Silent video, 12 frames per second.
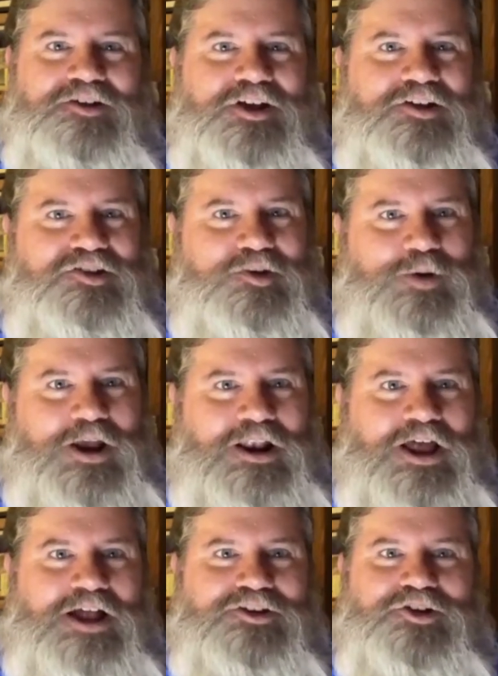Like I said, we had a
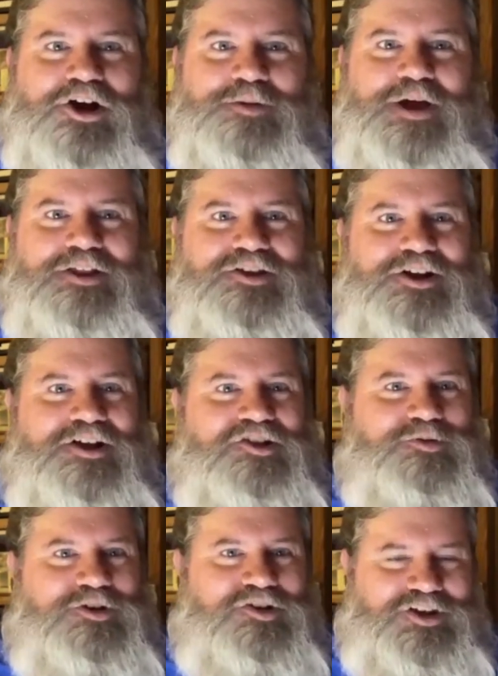lot to talk about tonight, so
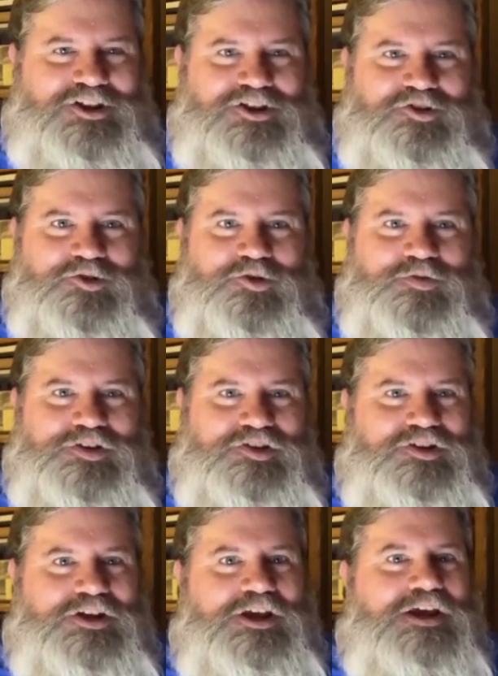we just hit the two of
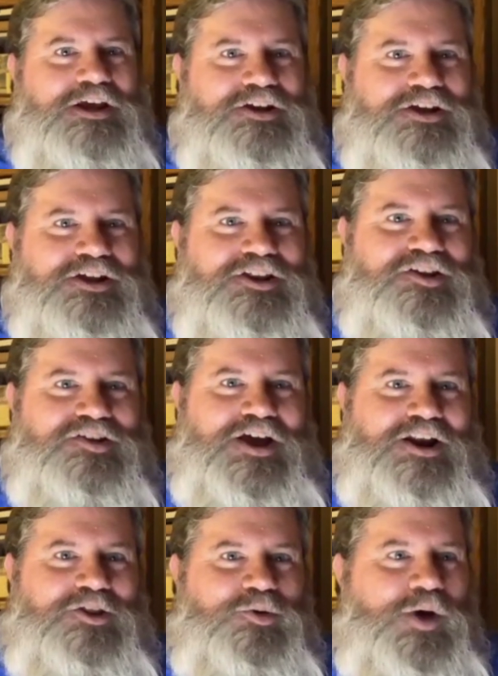us to get this
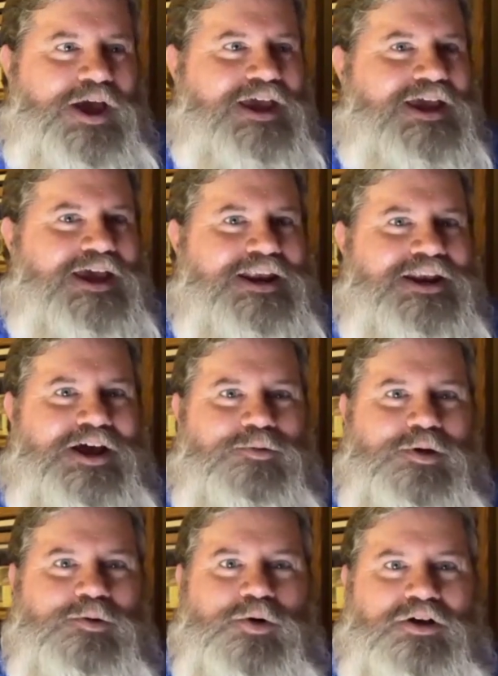out of the way. And
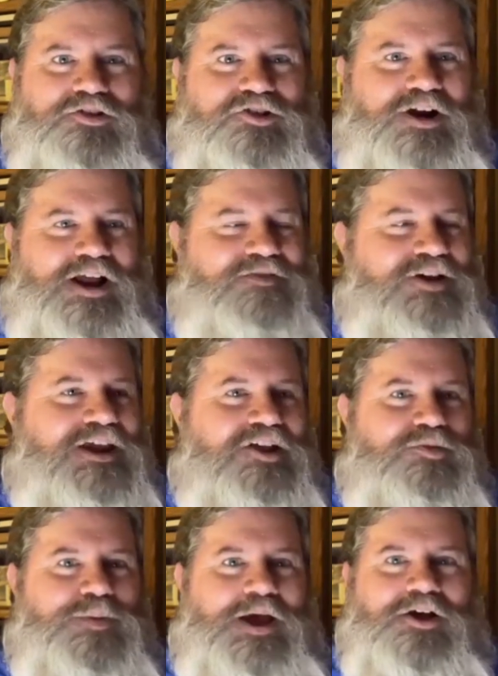we will start having
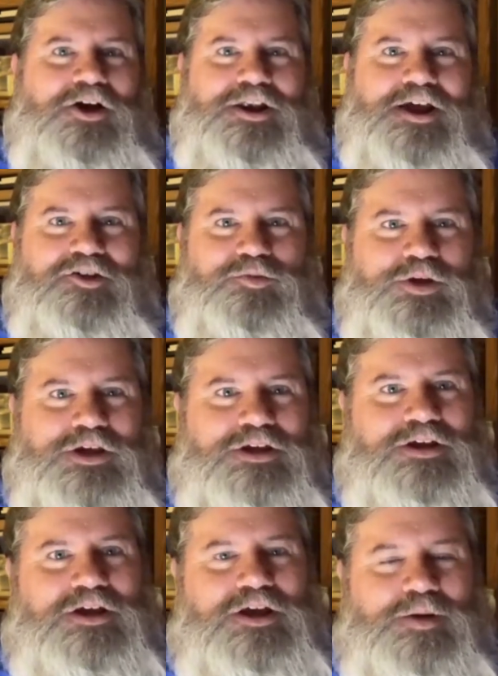guests back on next week.